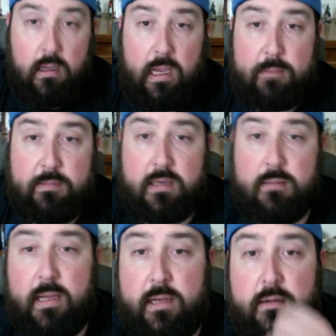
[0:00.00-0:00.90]
Epic
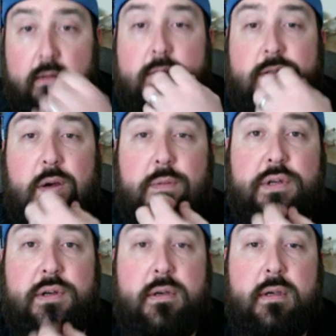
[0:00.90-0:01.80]
Commander
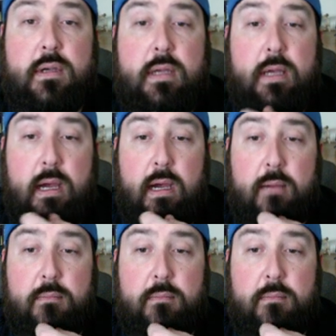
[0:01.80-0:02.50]
sculpture, um,